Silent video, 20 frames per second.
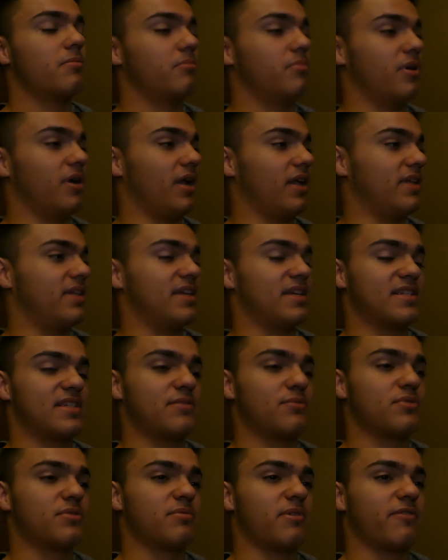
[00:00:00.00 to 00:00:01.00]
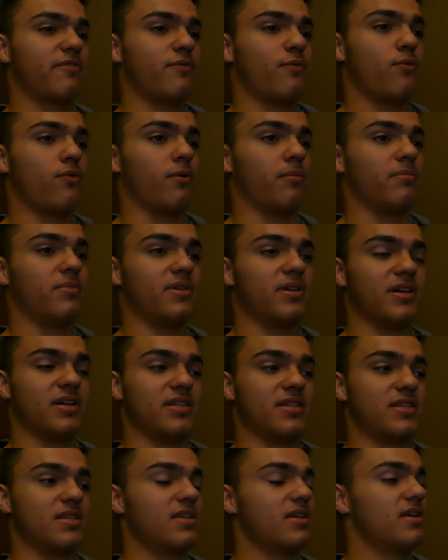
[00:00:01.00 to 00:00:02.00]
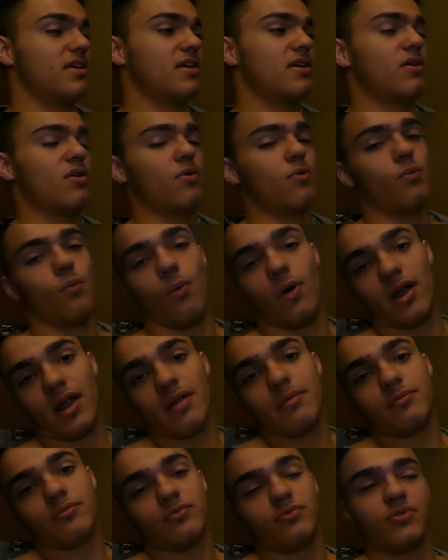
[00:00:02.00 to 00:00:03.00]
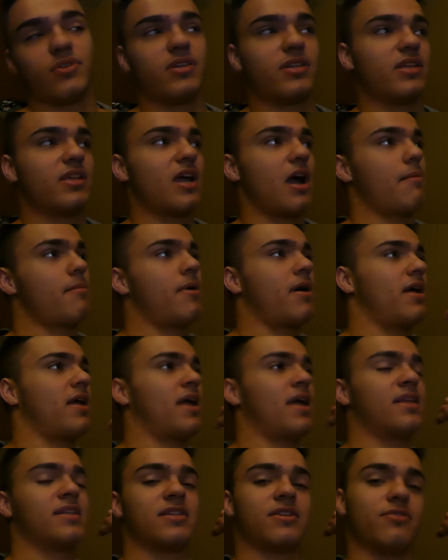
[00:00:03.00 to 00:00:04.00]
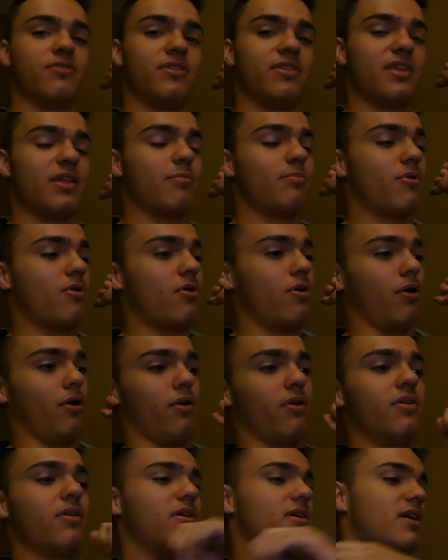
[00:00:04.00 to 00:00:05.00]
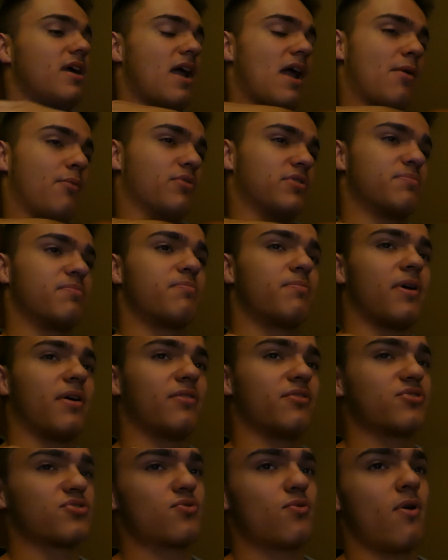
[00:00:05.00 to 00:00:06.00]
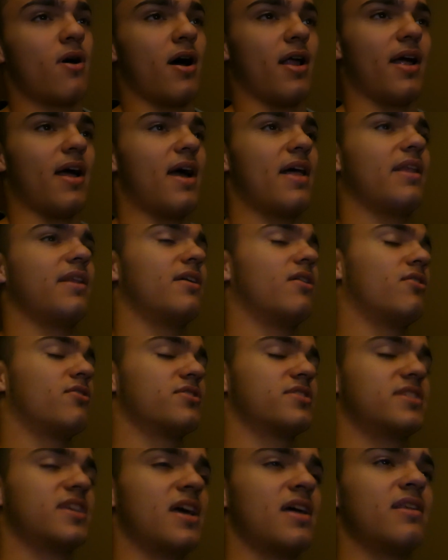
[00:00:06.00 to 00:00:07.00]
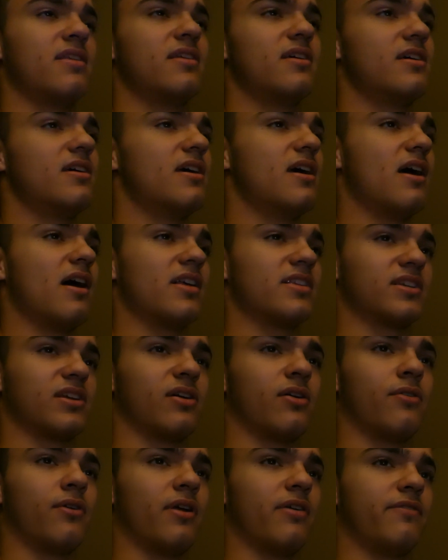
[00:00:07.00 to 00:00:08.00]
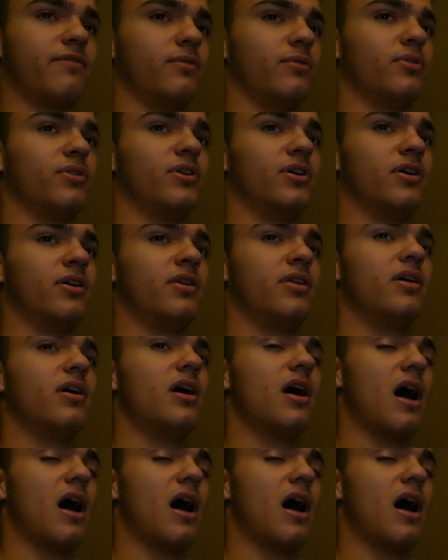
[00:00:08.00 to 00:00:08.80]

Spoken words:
but I guess it was my form, because when I got my hands underneath that bar and was prepared to squat, I had it all set. I was like, all right, I feel good.